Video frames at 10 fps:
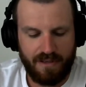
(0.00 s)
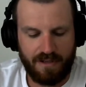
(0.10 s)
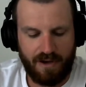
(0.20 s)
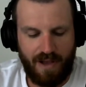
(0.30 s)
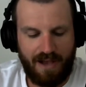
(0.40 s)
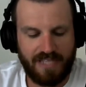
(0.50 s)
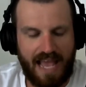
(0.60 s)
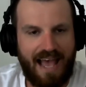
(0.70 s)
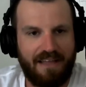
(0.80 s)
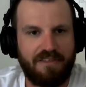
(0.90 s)
how's
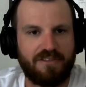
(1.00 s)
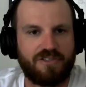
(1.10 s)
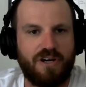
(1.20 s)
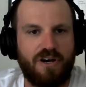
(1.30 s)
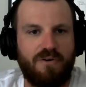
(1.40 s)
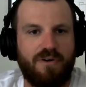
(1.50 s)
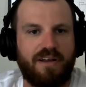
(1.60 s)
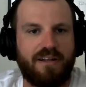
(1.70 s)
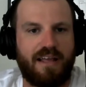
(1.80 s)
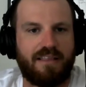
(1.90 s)
Athens
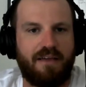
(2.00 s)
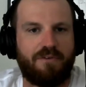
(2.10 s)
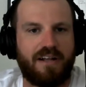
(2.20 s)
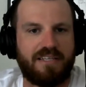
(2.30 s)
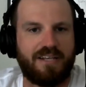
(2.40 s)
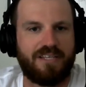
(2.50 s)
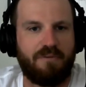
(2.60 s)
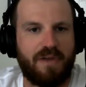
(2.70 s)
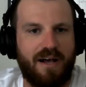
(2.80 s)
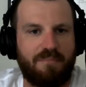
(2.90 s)
going? I forgot to ask them
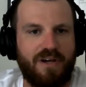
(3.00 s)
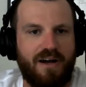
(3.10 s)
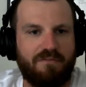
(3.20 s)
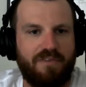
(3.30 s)
when we hopped on.